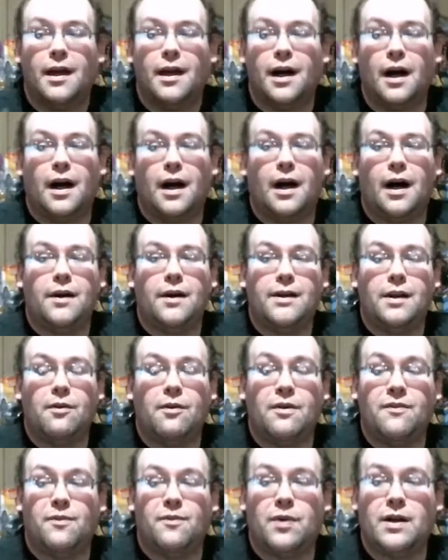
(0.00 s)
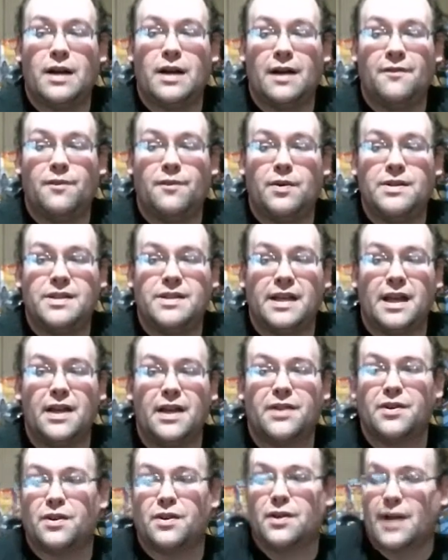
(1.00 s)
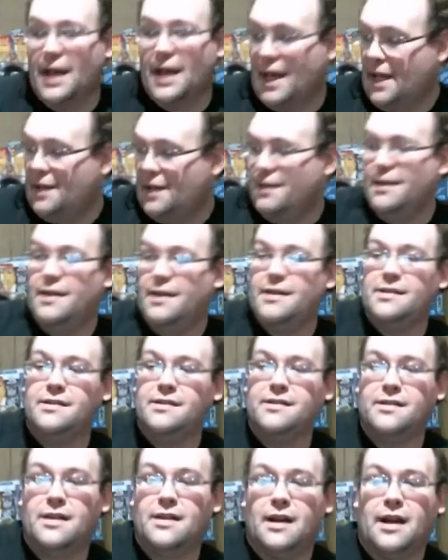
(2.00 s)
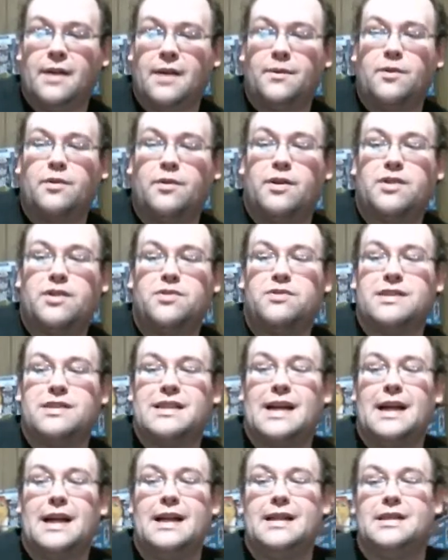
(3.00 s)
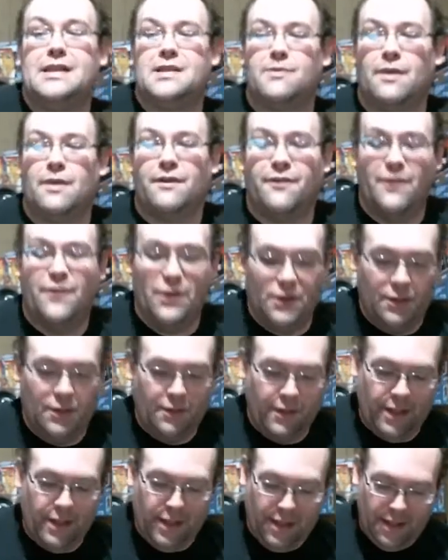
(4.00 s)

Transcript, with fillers: Uh, now we've put I've put together a list. I'm going to silence my phone.